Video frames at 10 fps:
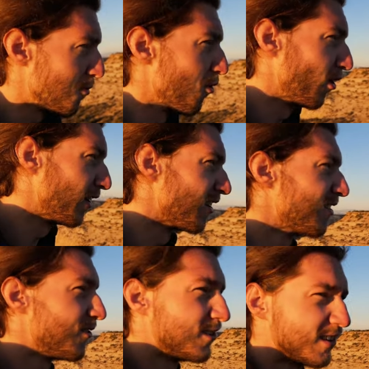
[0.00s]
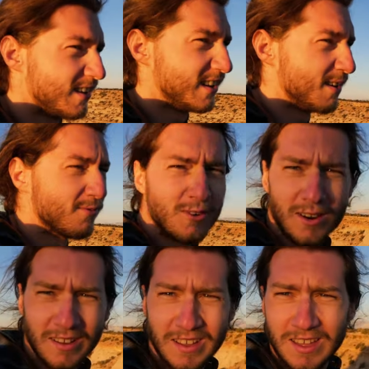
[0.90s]
morning. We decided to get up for
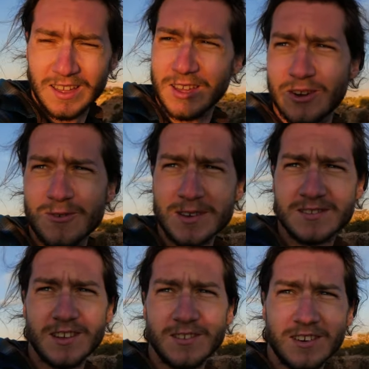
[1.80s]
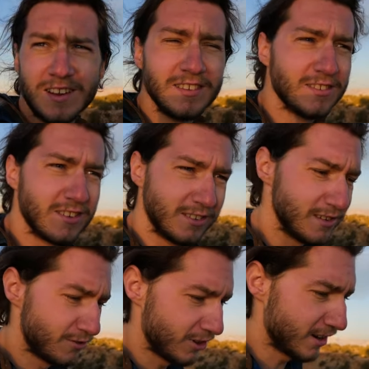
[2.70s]
a quick sunrise and at
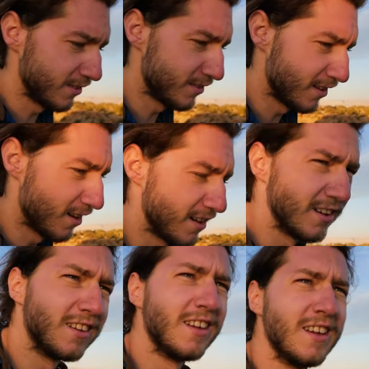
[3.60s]
least check out this area